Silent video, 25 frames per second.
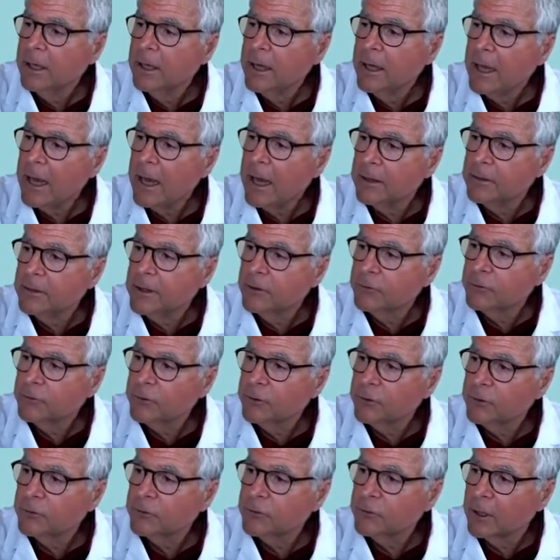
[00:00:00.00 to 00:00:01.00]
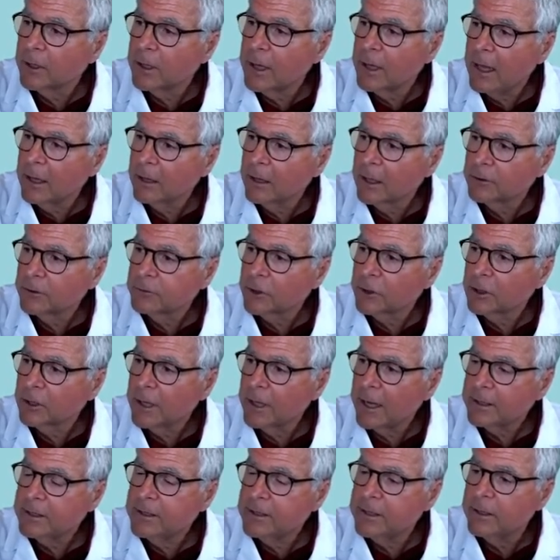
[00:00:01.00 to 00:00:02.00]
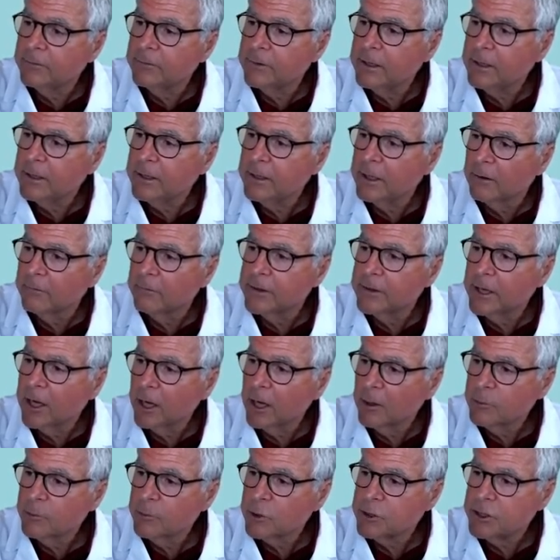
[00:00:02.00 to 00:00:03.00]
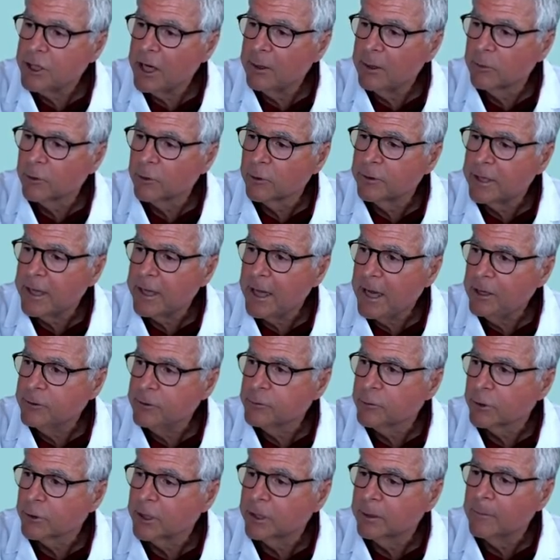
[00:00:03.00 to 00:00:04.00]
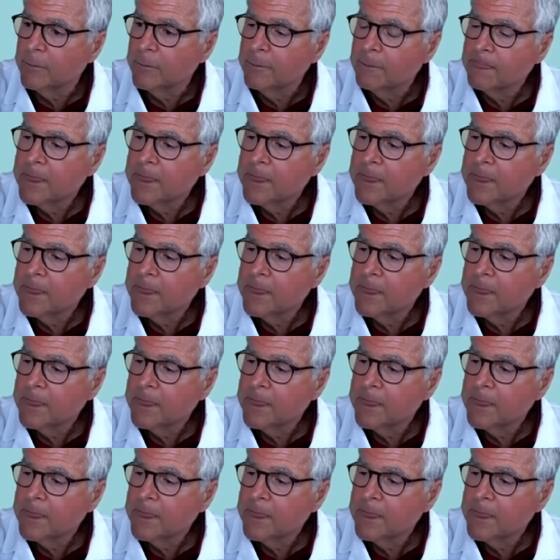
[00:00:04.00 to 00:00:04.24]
and this is the electrical activity of the upper chamber of the atrium.